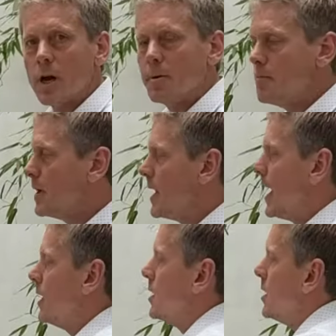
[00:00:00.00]
up in midair.
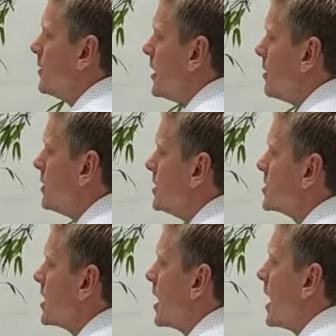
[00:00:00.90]
There is
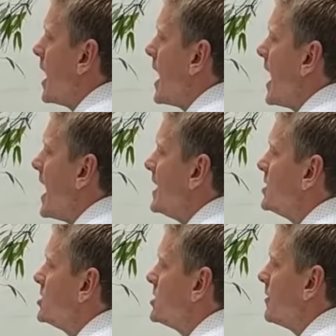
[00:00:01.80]
a
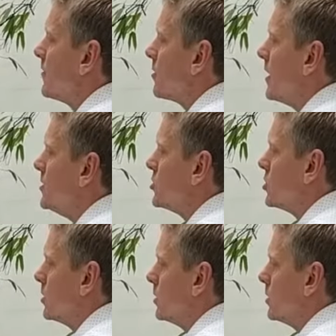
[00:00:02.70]
differential.